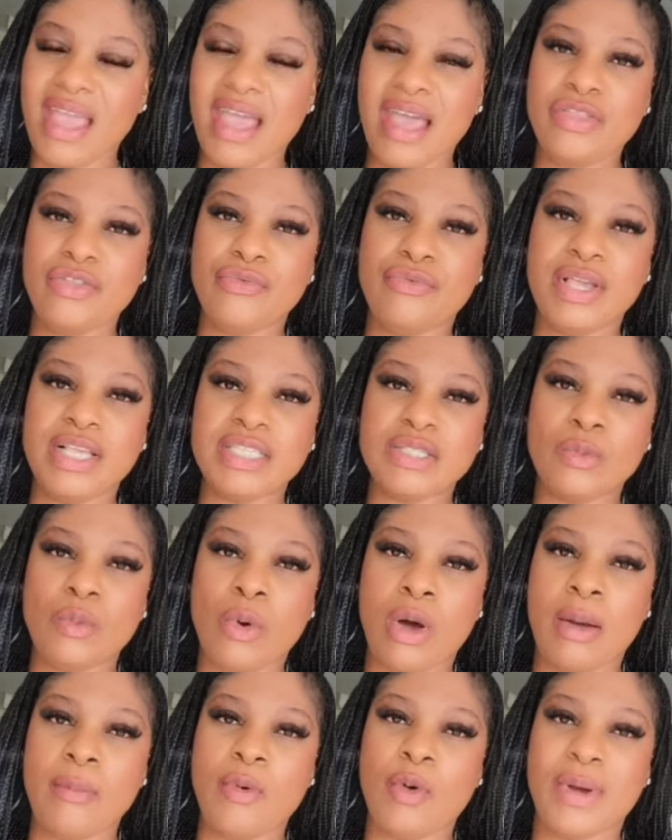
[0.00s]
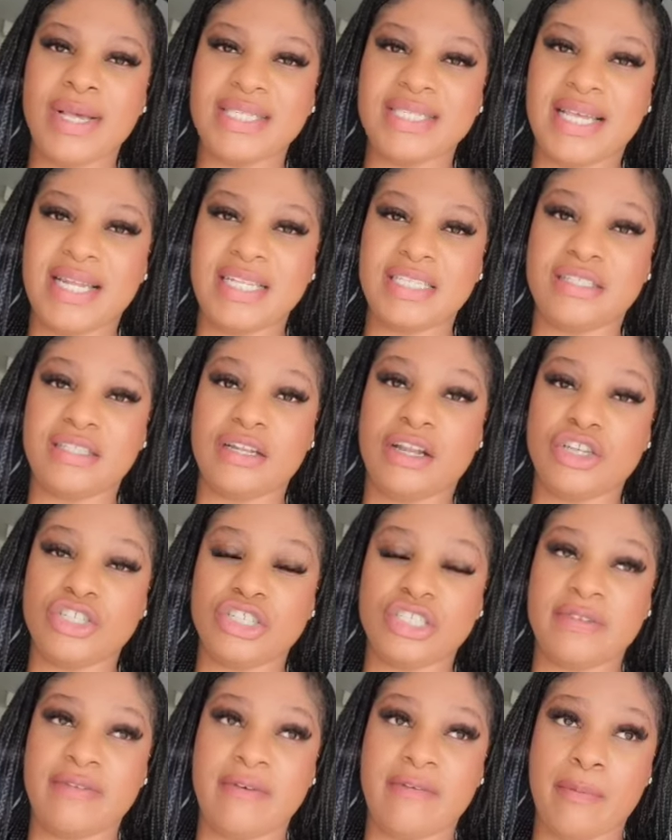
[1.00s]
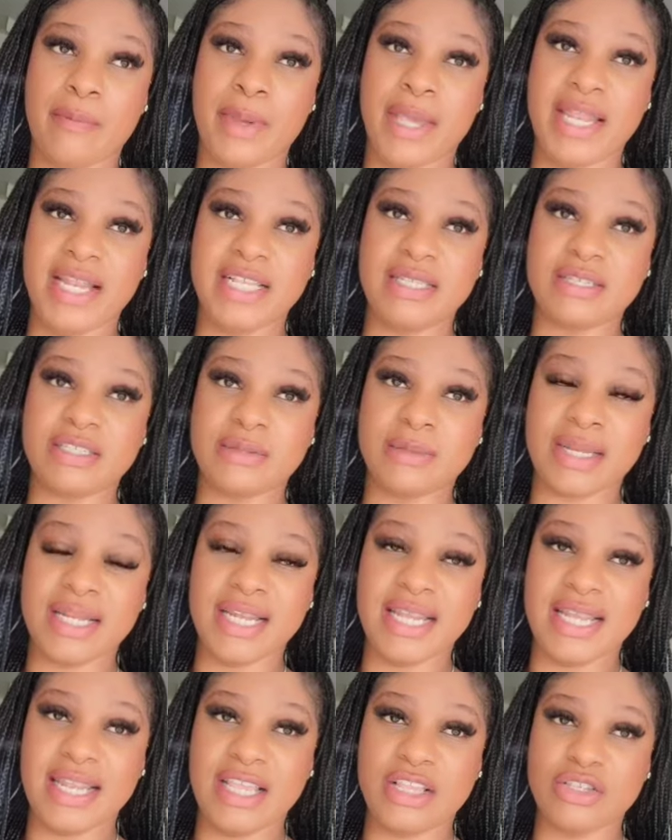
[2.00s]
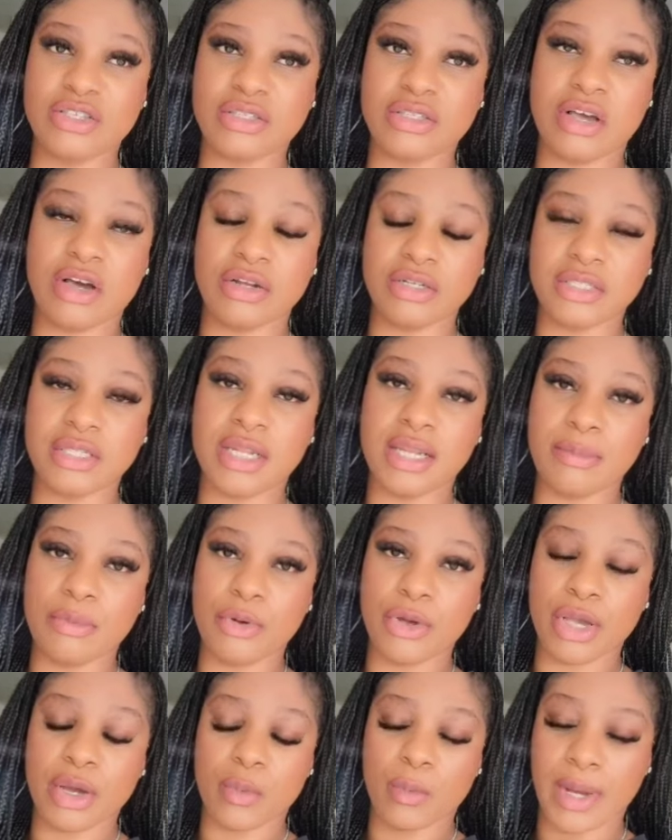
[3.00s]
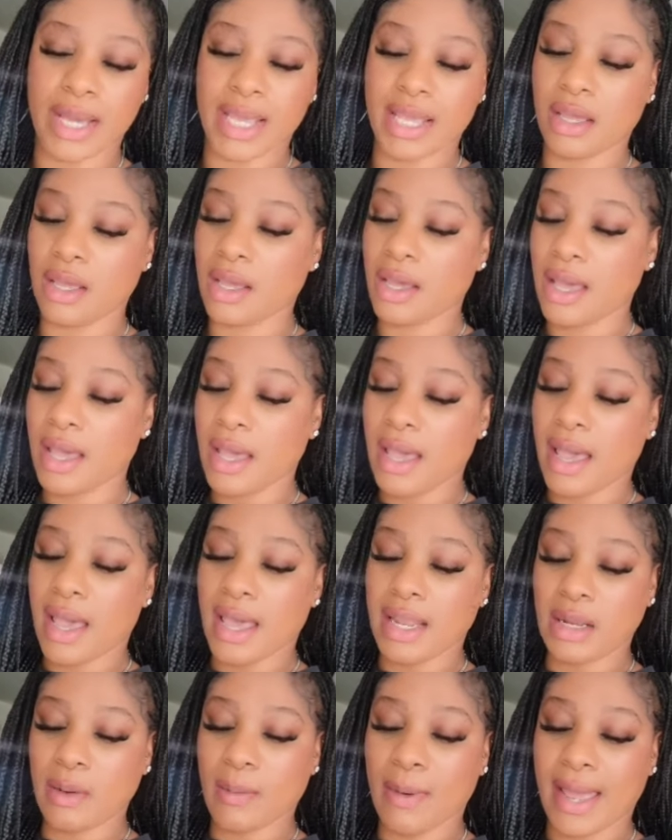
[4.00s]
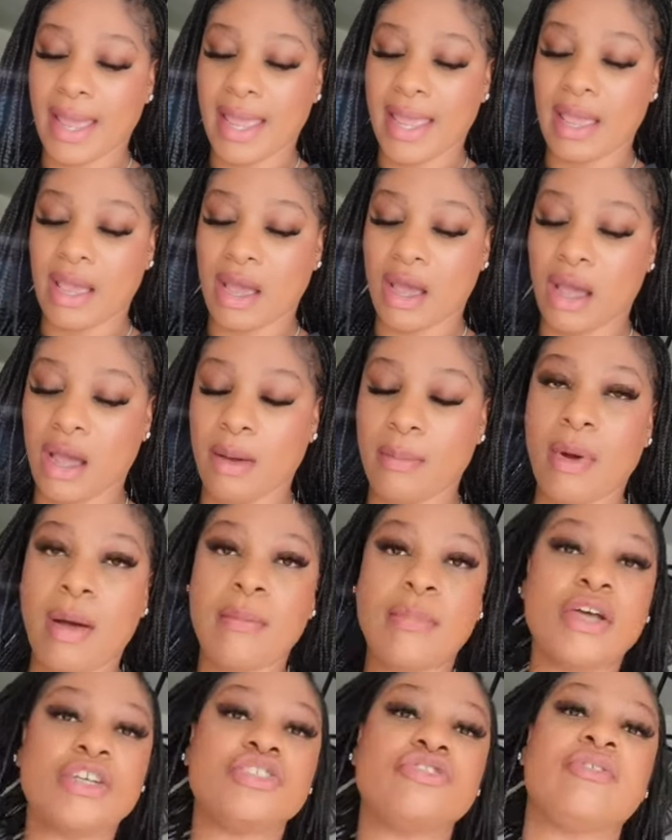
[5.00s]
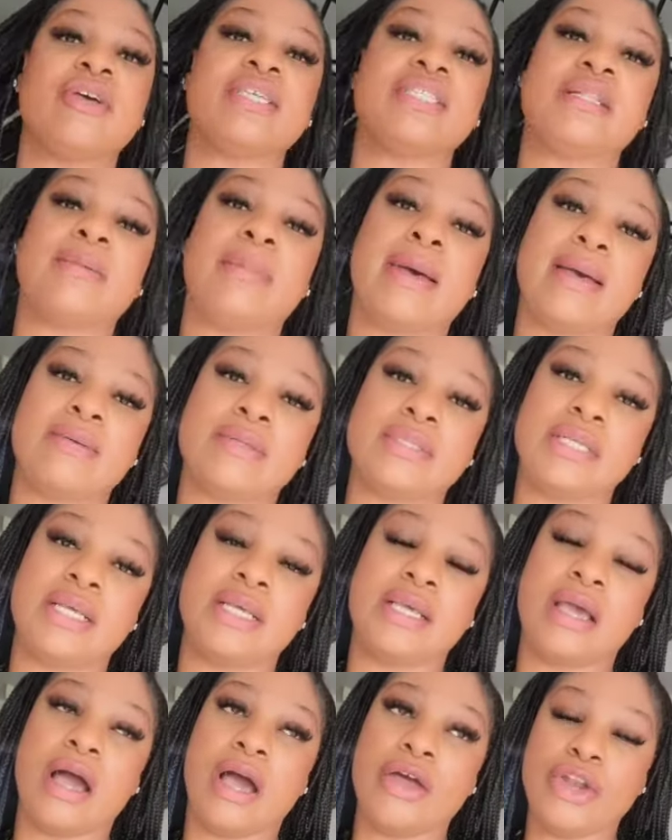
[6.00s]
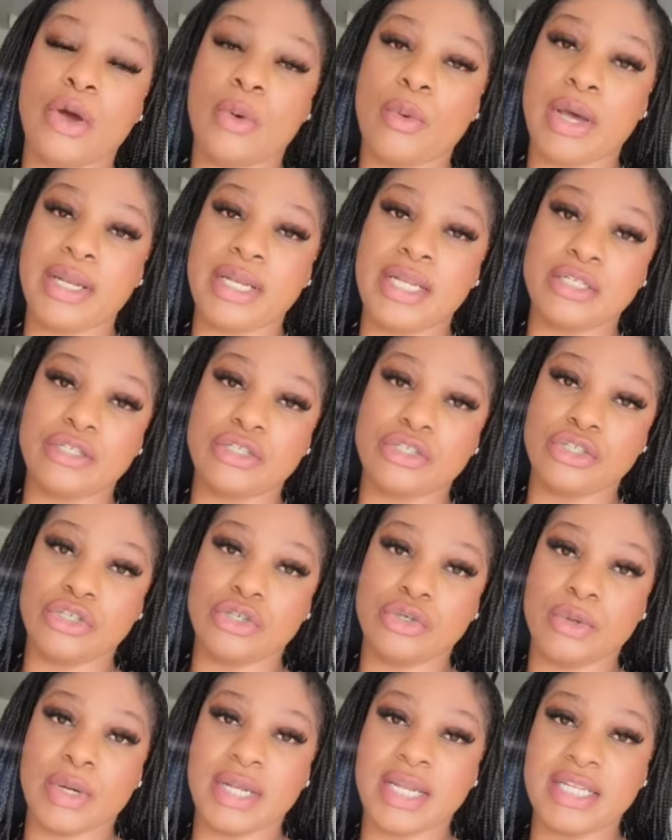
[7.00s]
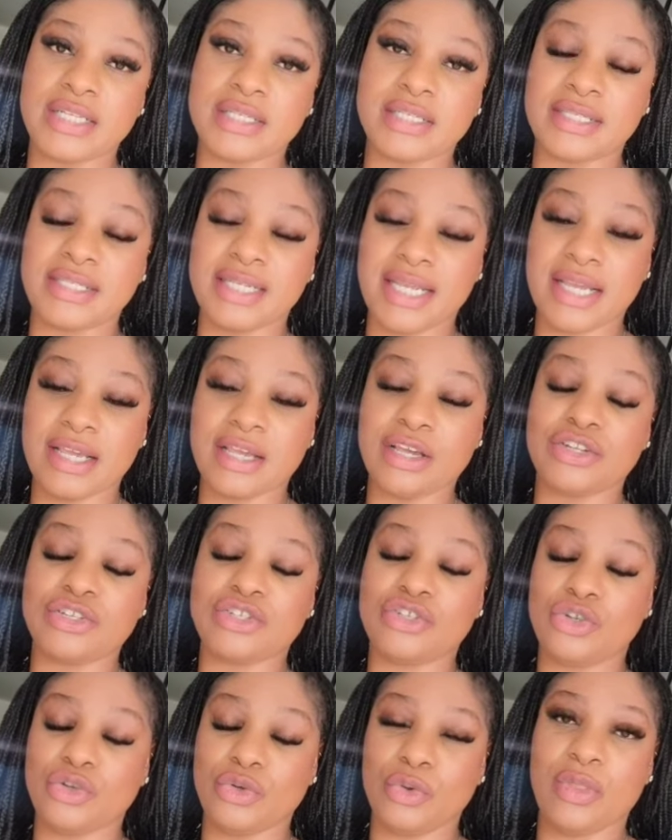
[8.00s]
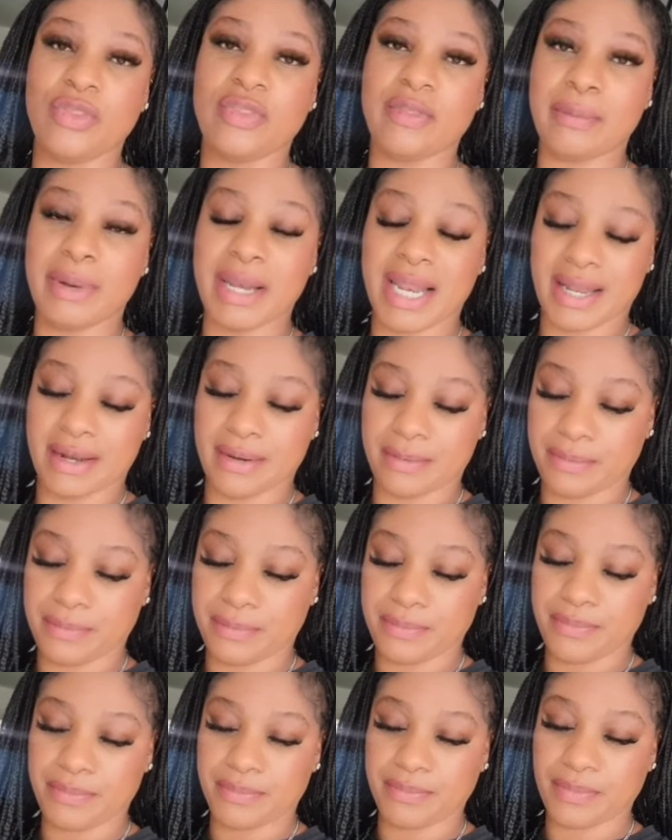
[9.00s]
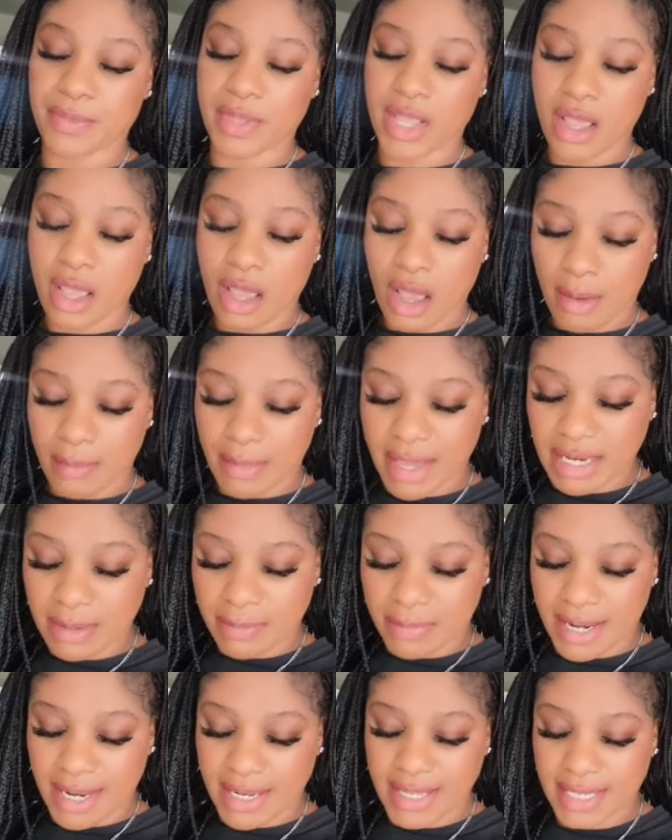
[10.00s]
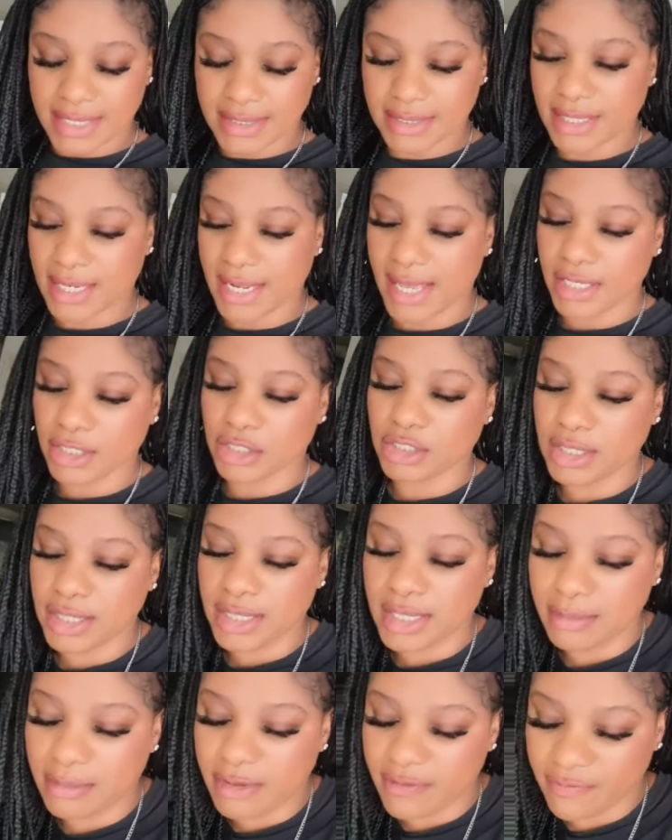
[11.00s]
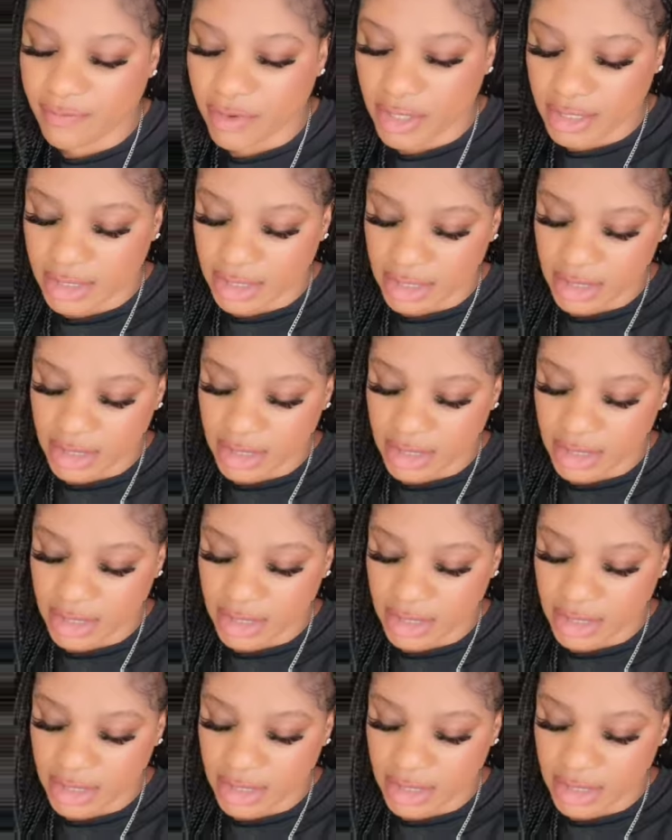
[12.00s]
The reason why I'm always saying it's the largest I've ever been is because I'm clearly just constantly putting on weight. Anyway, um, I'm not stressed about it. I know what I need to do. I need to stick to the plan. I made a plan yesterday actually. Let me find